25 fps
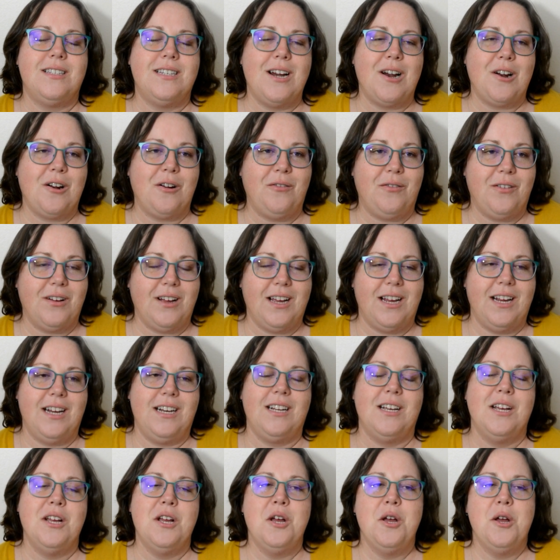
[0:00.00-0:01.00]

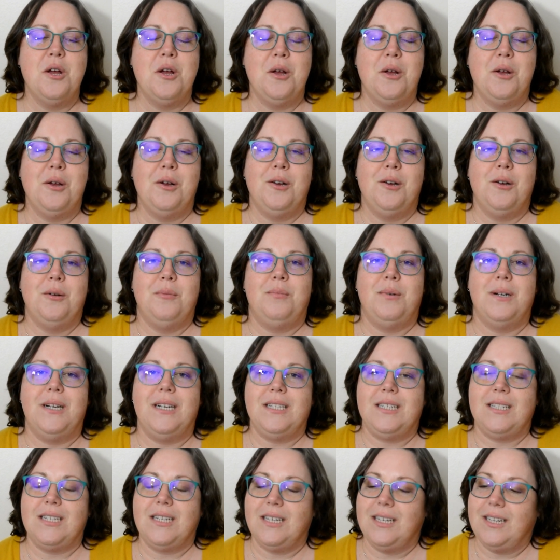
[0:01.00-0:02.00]
terrified,
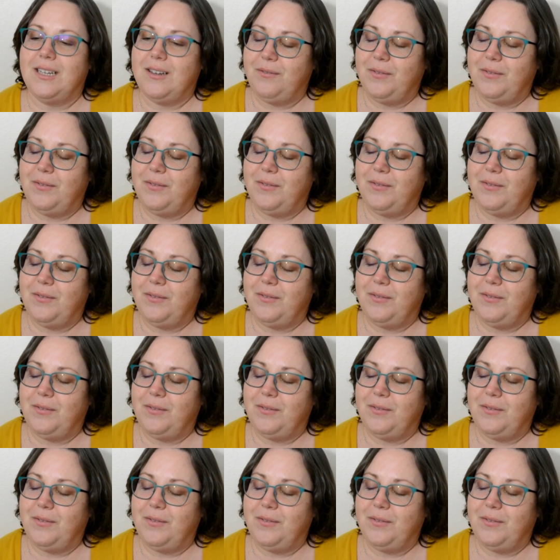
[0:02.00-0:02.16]
but